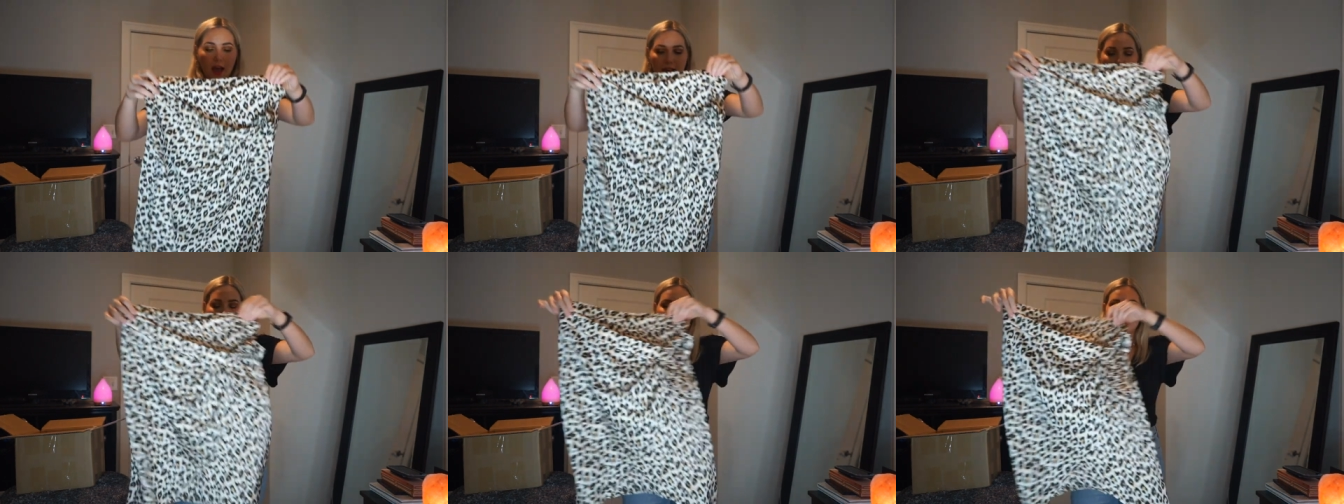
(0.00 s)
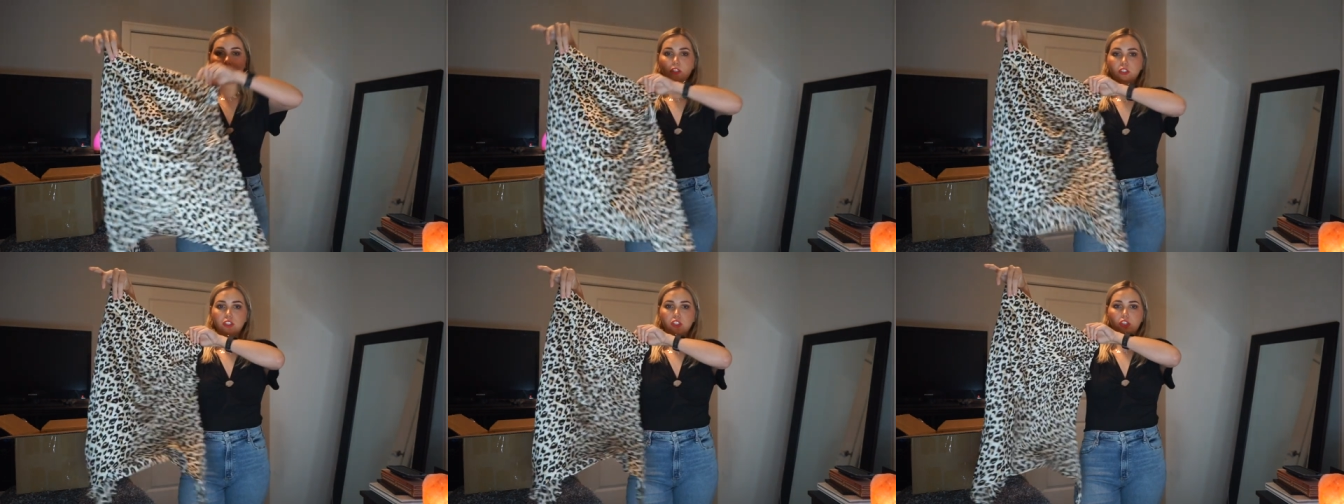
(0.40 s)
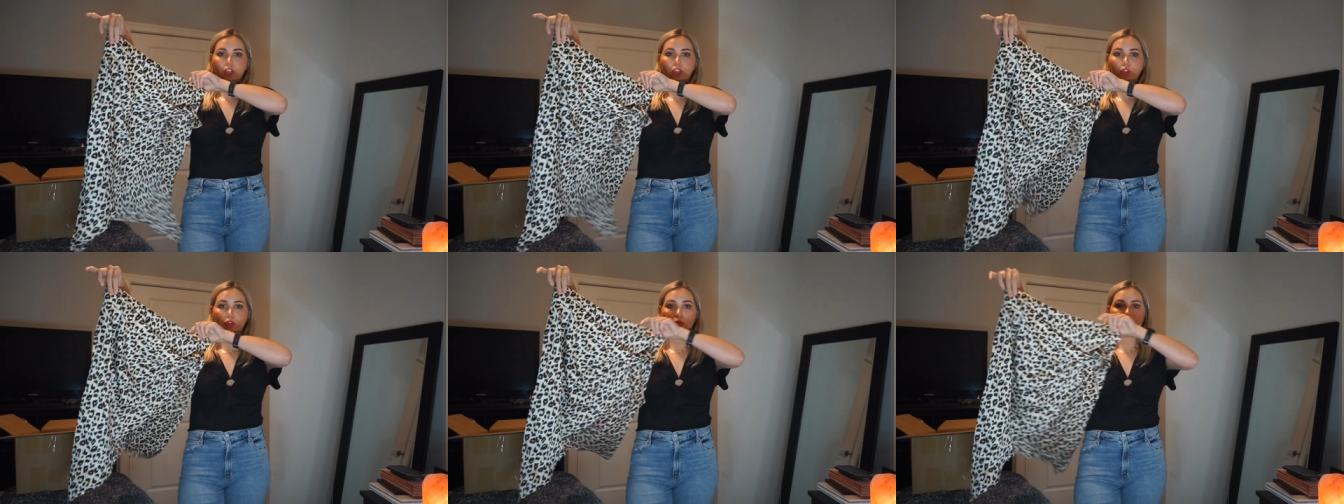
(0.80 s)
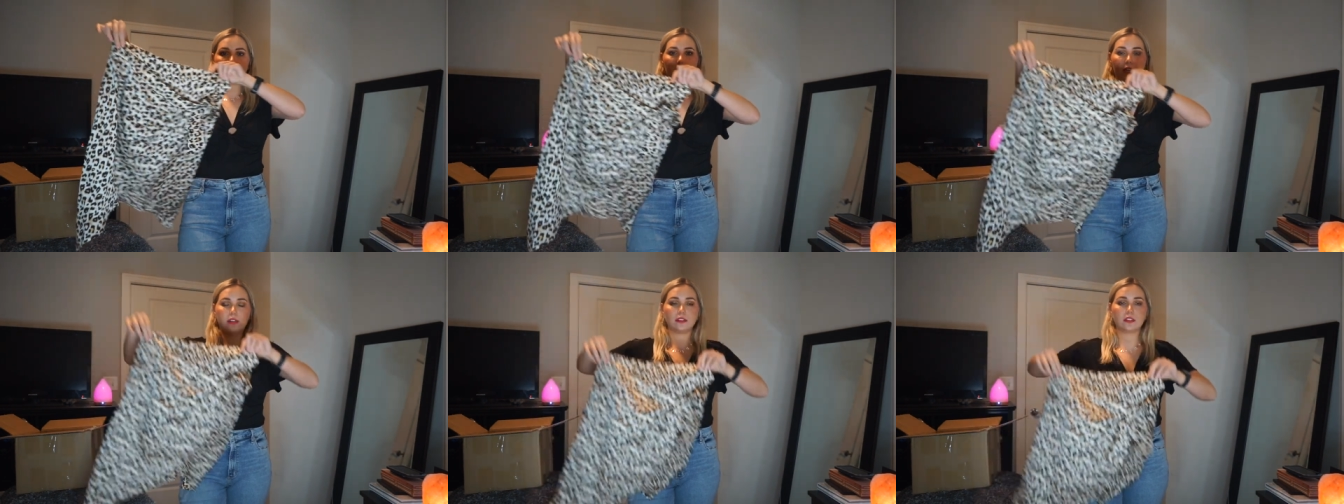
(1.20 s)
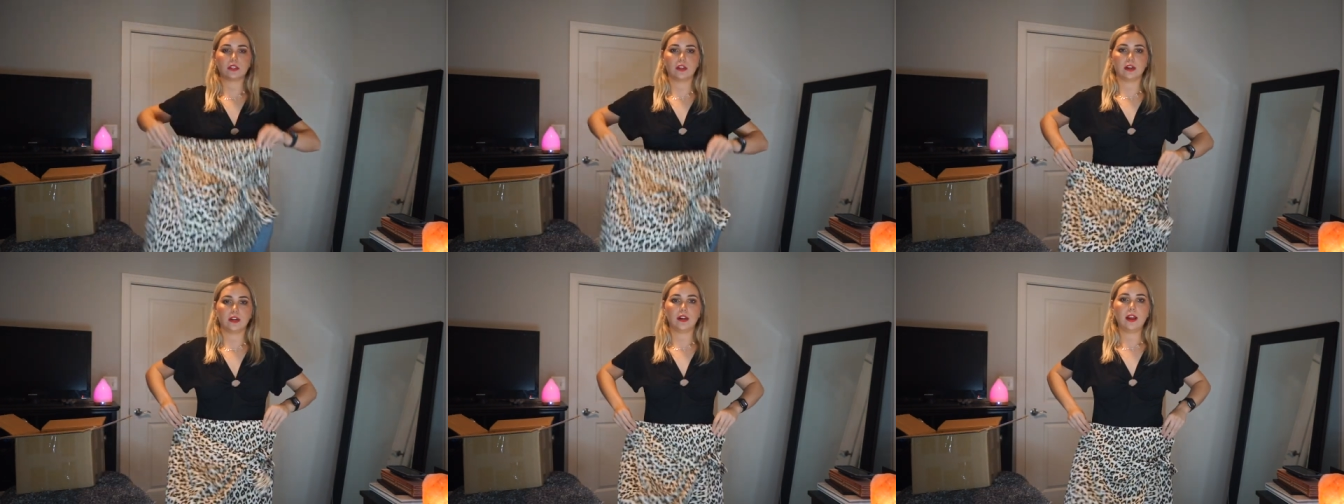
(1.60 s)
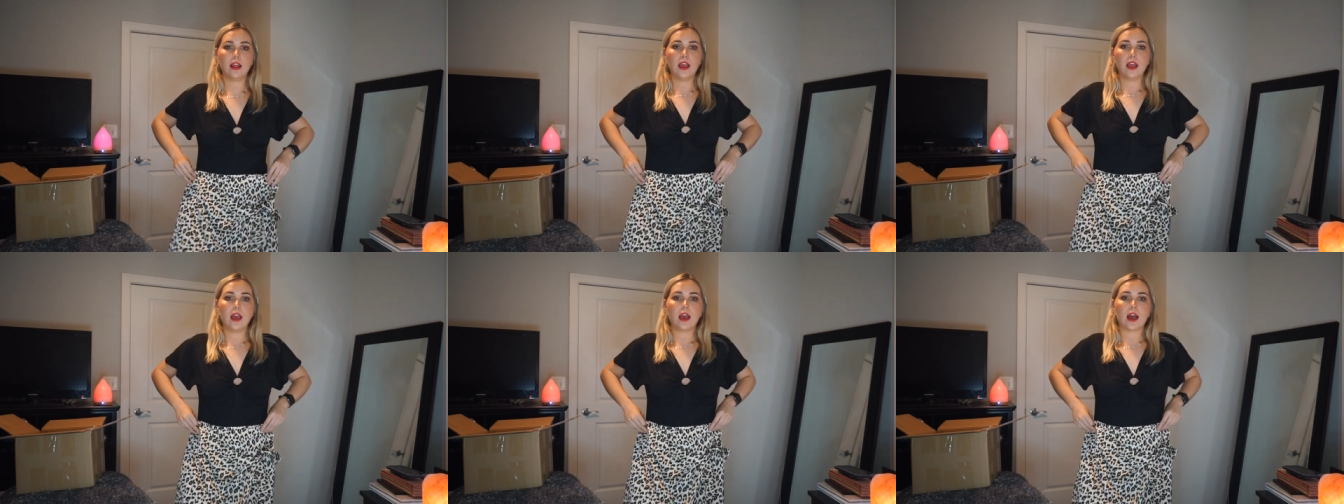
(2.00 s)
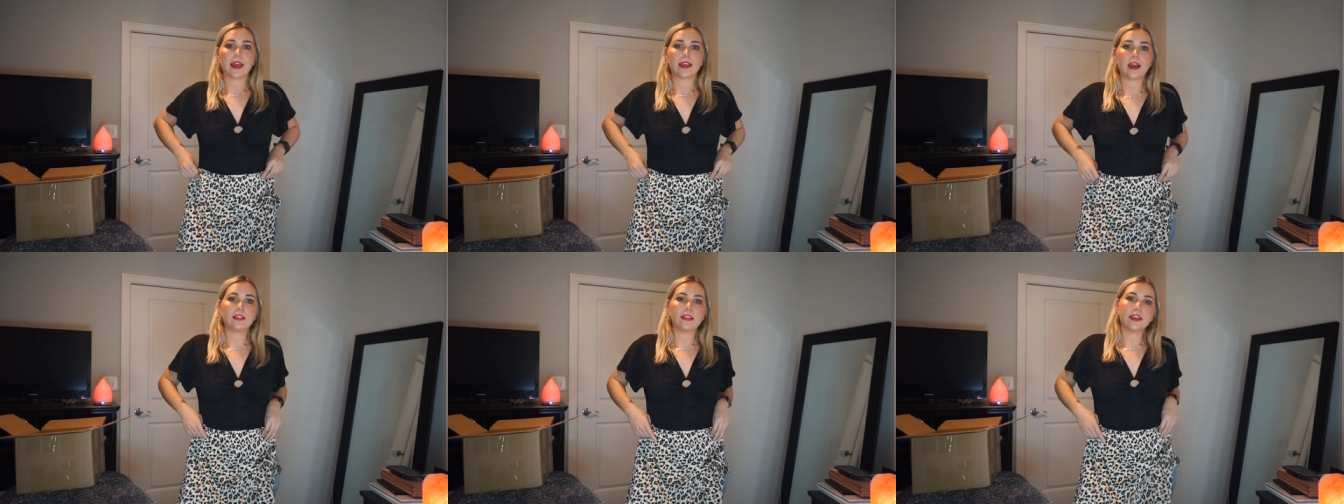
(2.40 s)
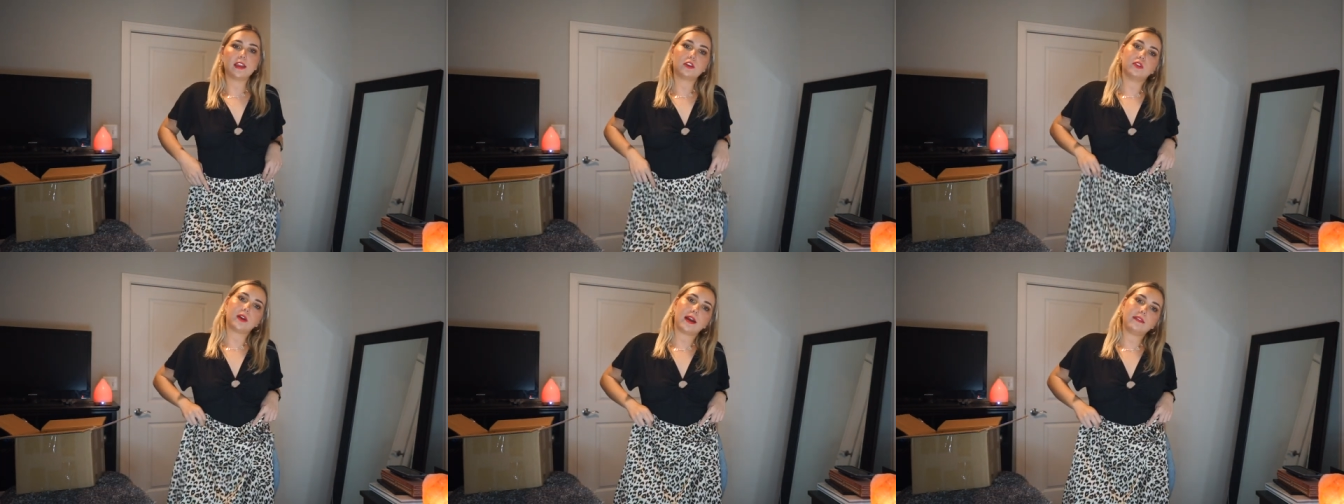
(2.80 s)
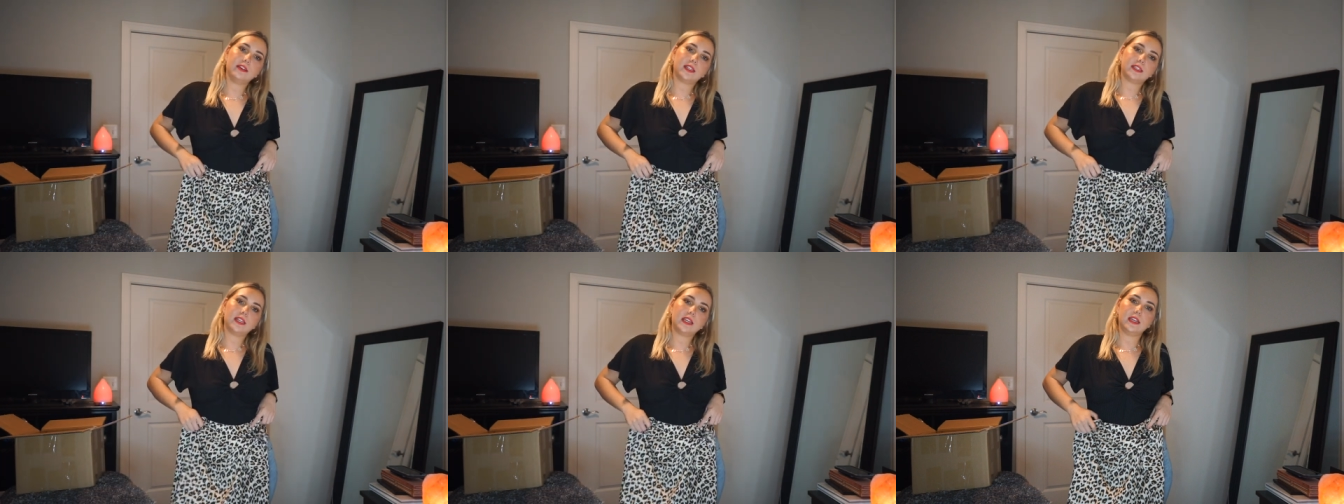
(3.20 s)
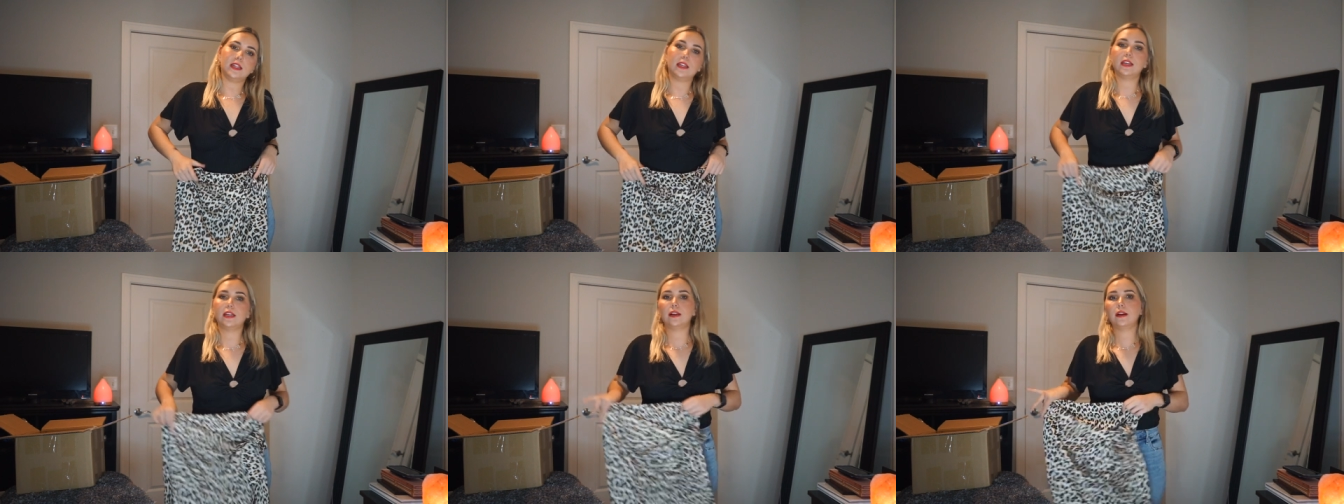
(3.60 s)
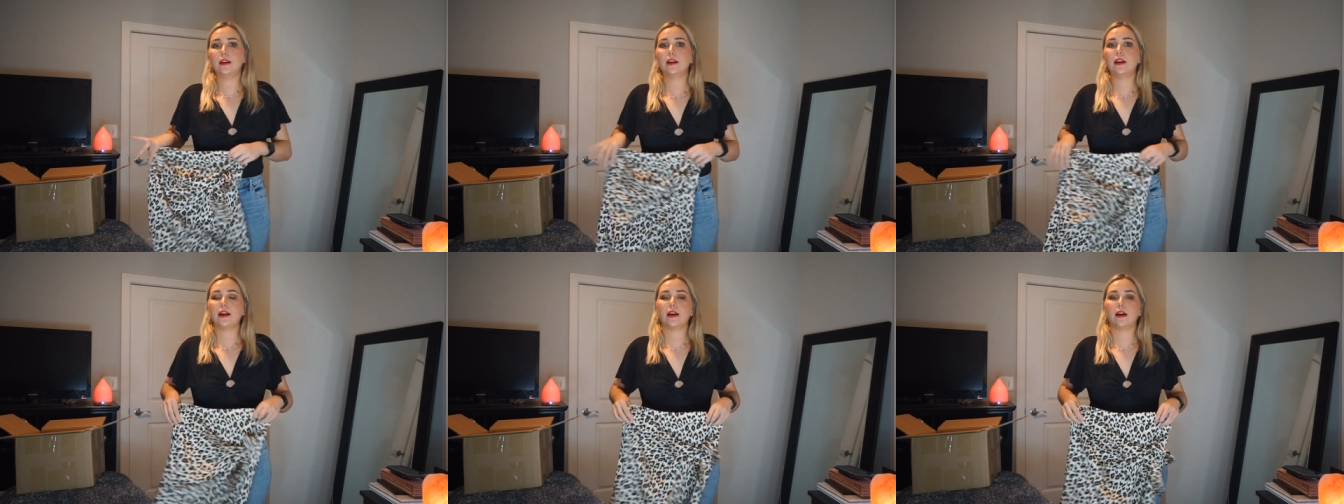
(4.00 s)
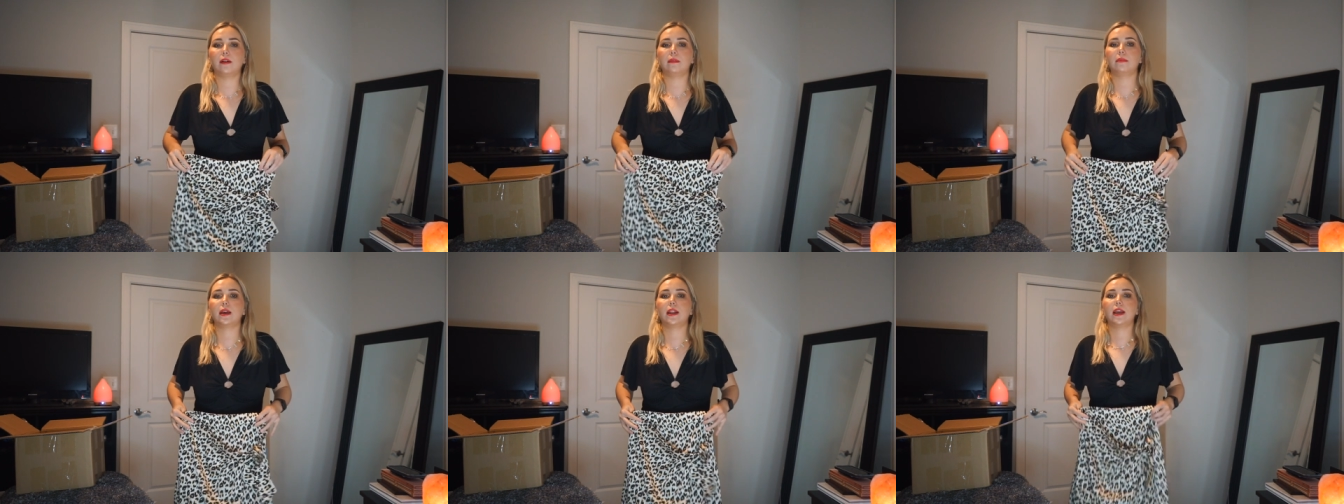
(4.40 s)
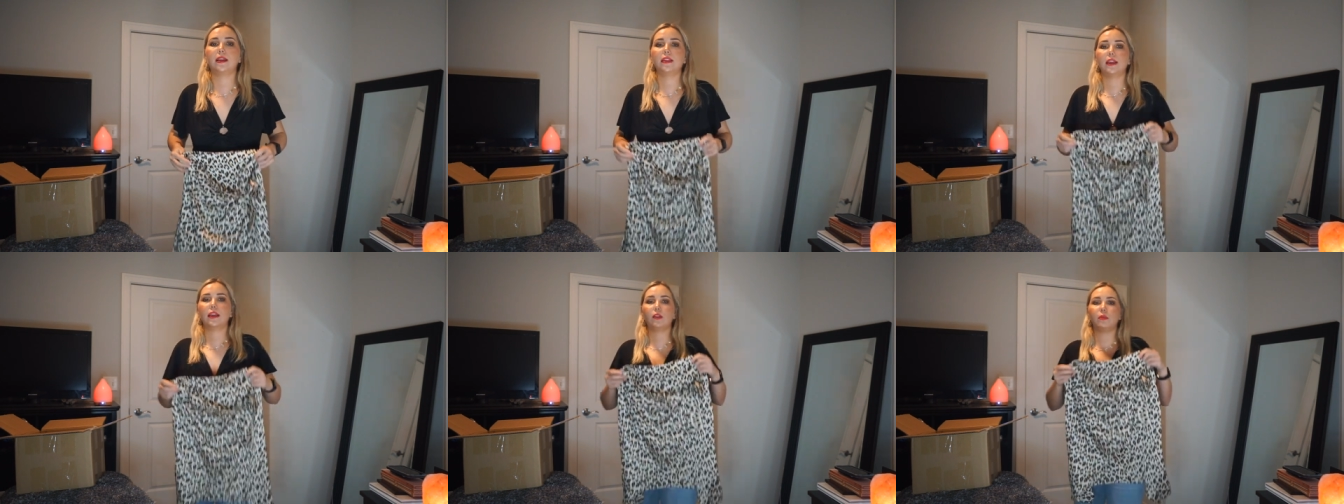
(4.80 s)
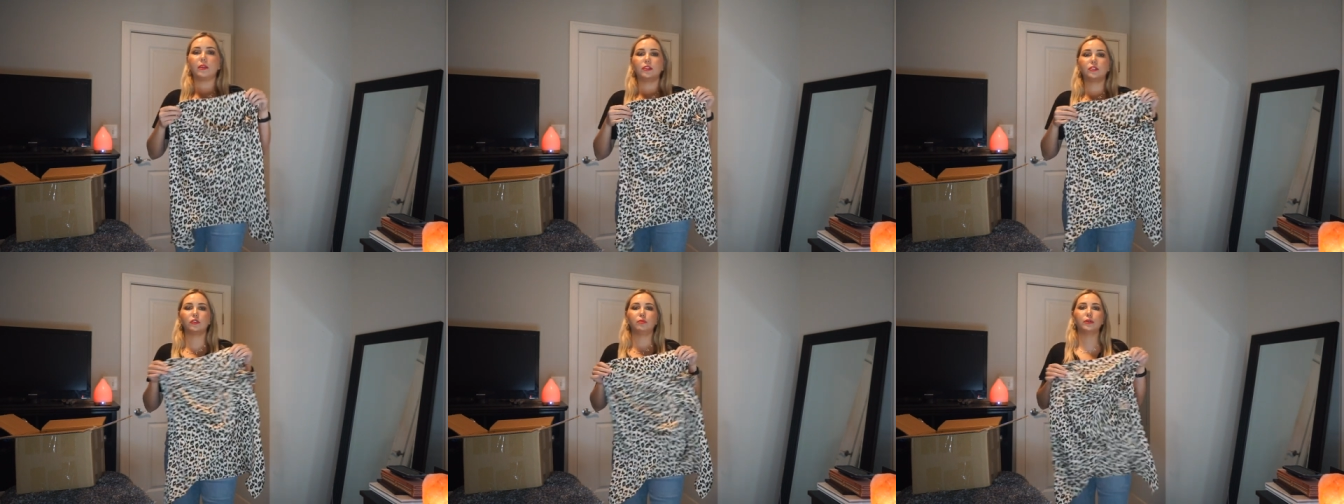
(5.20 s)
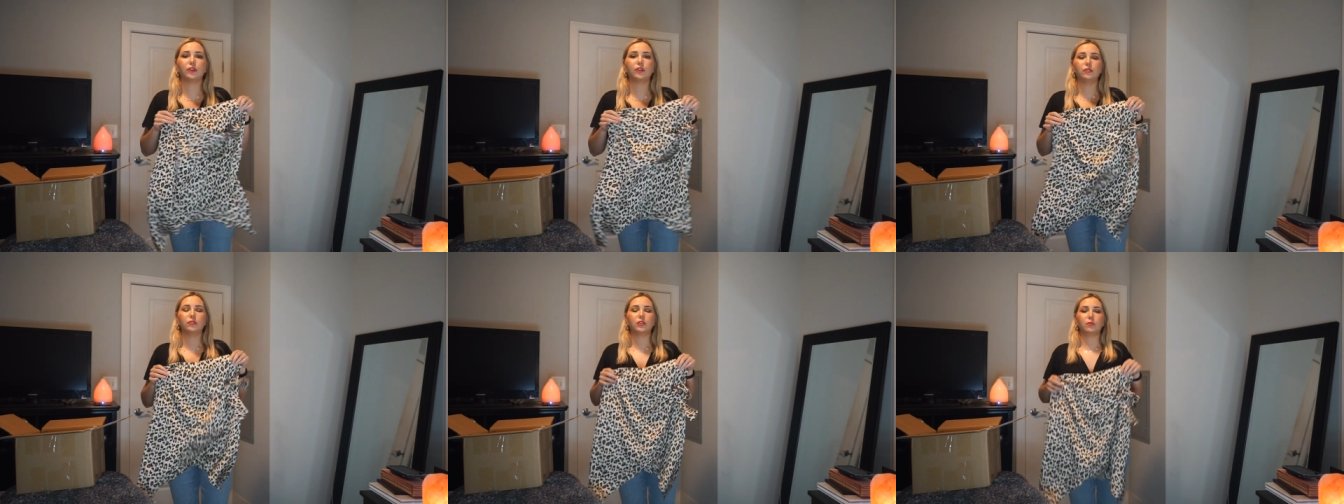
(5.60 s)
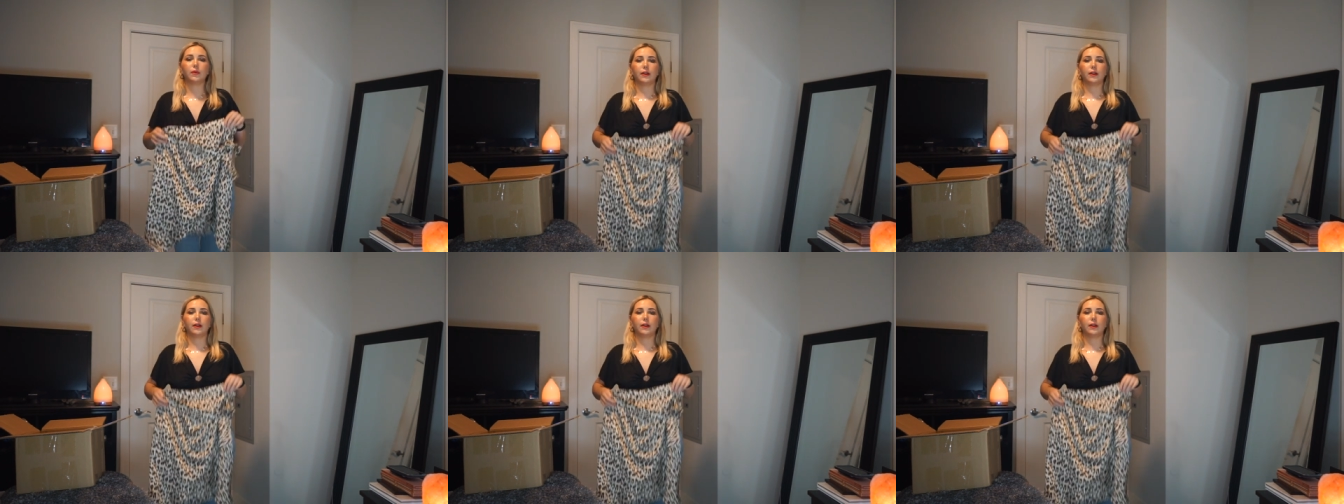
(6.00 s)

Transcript: I got this cute cheetah skirt. I got like a graphic tee in here um, and I think it'll be super cute to